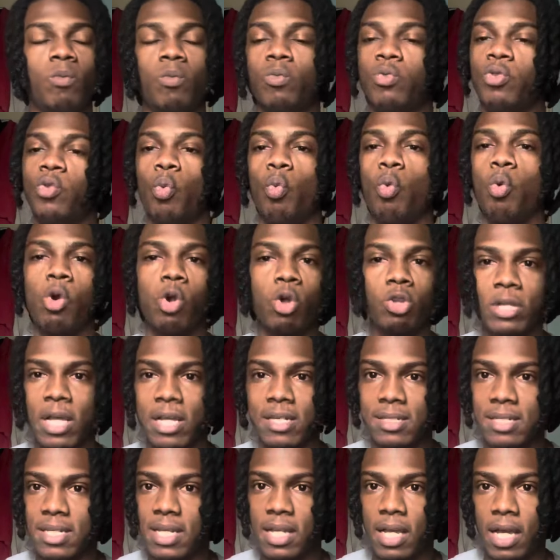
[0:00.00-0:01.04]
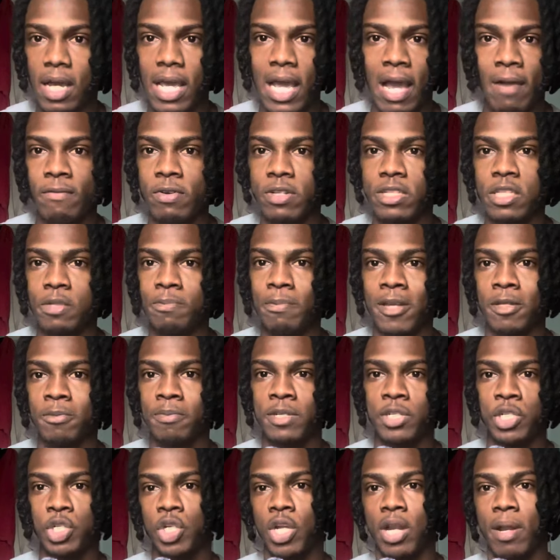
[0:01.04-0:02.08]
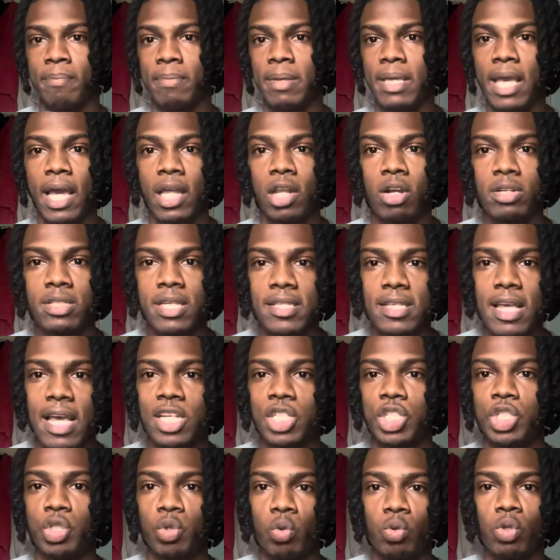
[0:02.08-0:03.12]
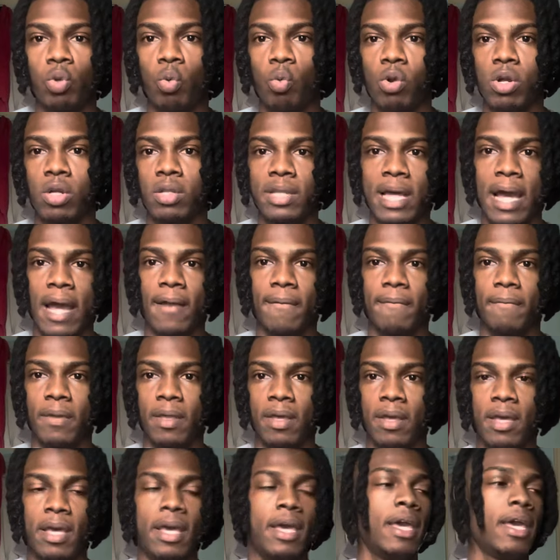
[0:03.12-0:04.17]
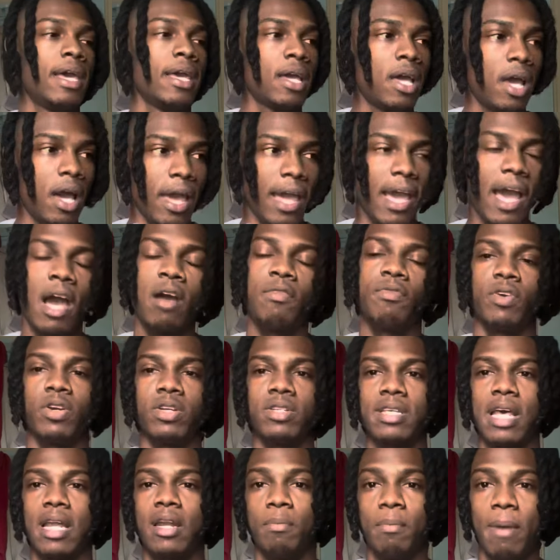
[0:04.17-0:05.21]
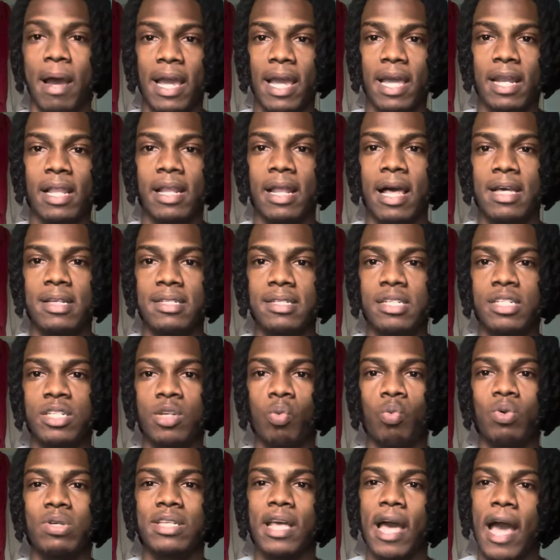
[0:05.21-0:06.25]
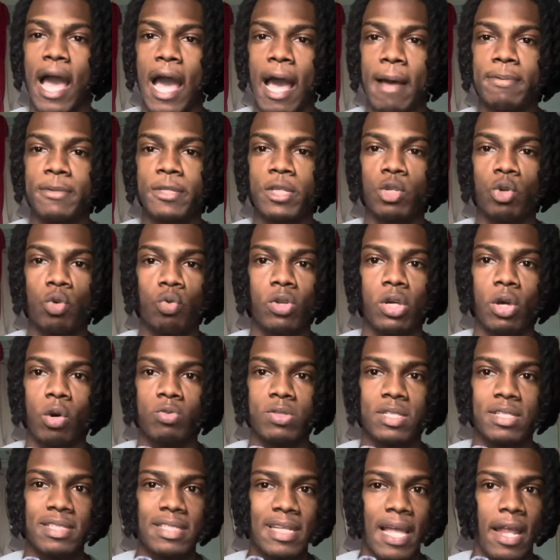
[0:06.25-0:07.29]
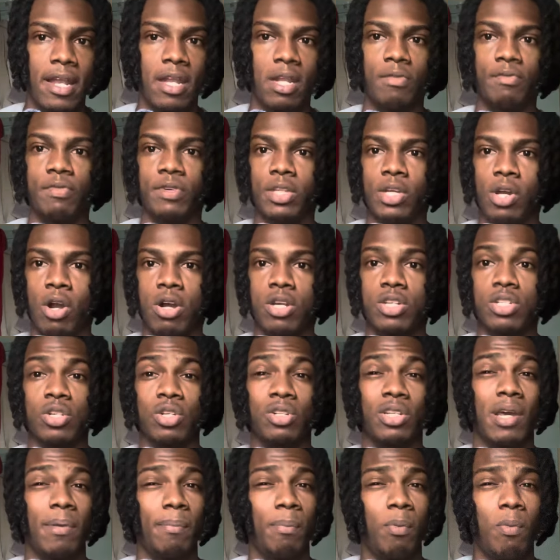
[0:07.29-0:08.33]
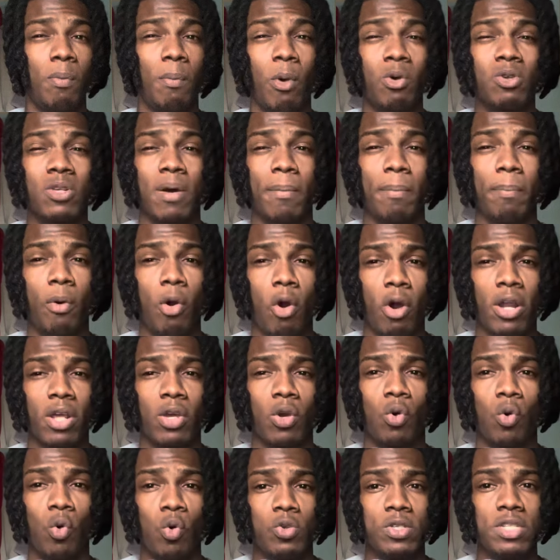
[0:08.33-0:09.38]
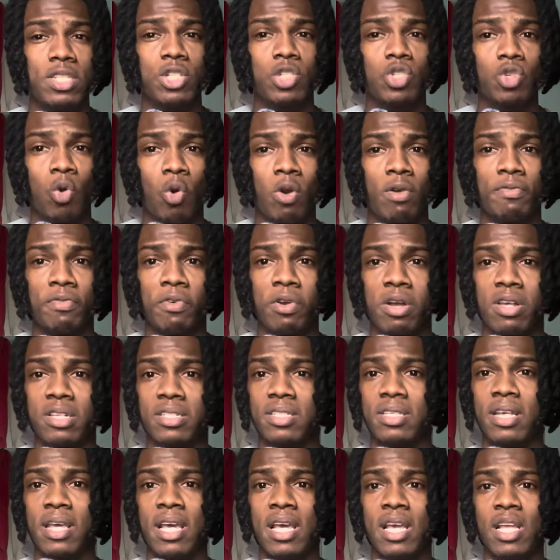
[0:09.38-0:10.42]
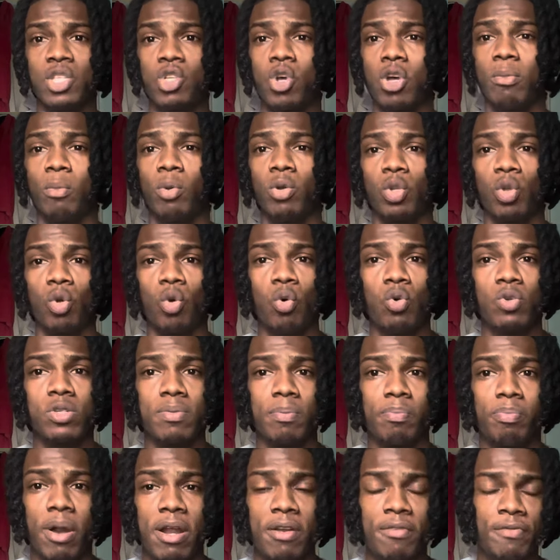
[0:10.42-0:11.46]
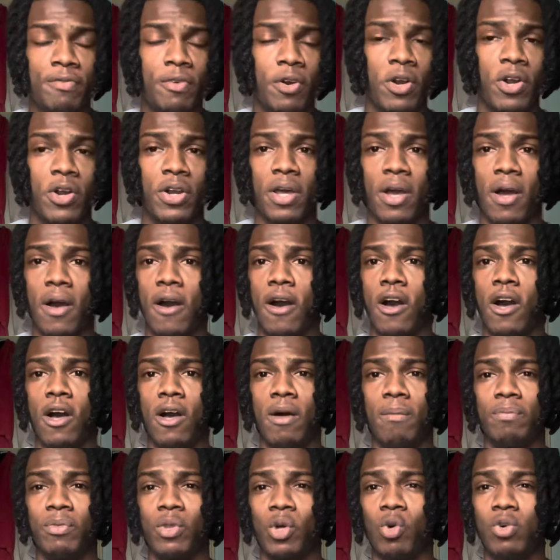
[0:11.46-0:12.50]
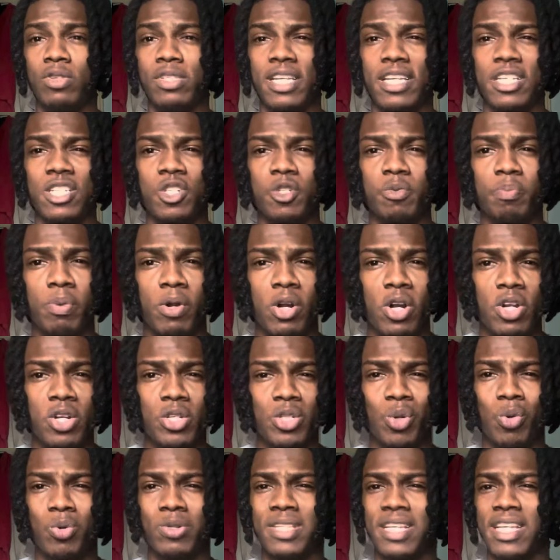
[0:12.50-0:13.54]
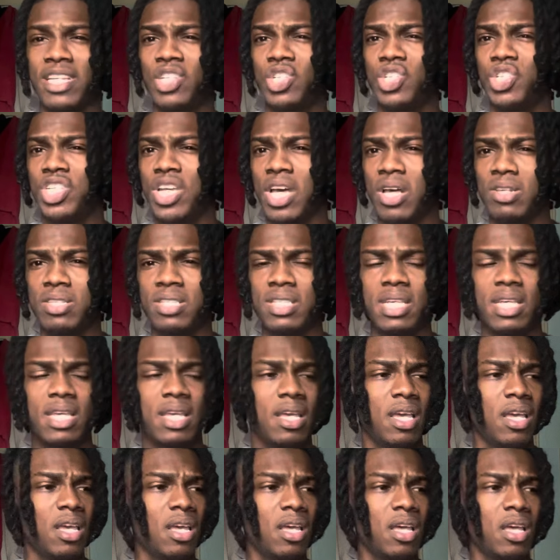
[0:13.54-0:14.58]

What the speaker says: the world has seen Kai Havertz's best position, and Mikel Arteta has showed the world that. Kai Havertz at the back end of last season was absolutely outstanding for the Arsenal. The most important goals he scored for us. Talk about the goals of Brentford, the goals against Spurs, goals against Chelsea.